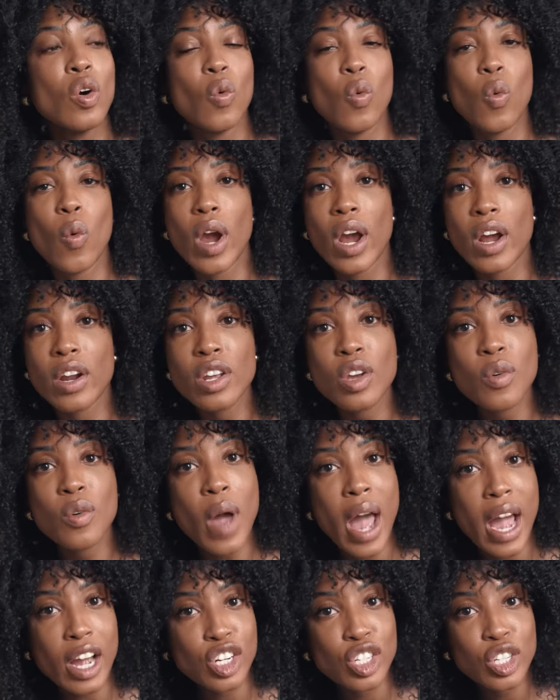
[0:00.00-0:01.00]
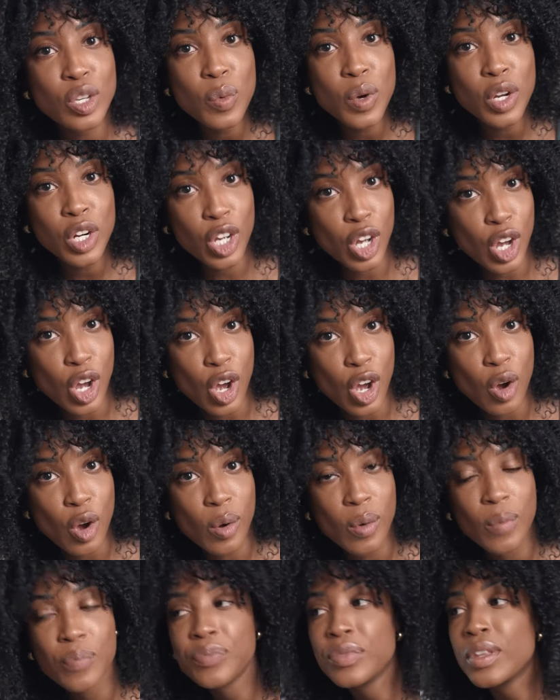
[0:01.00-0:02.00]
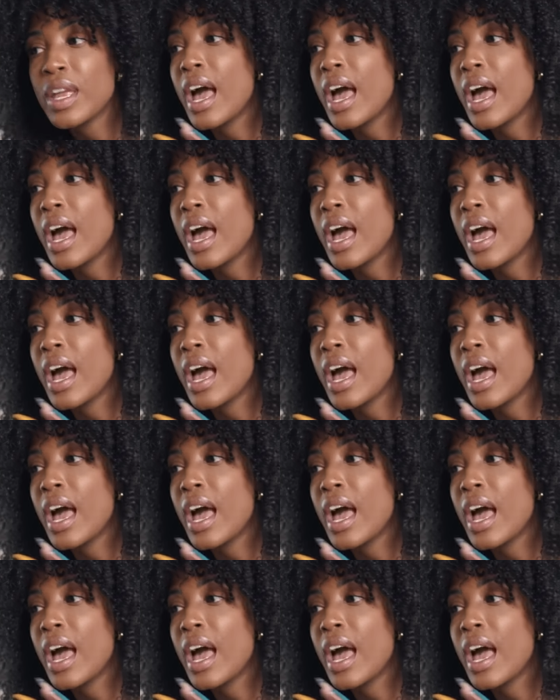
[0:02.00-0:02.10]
where do you actually wanna go,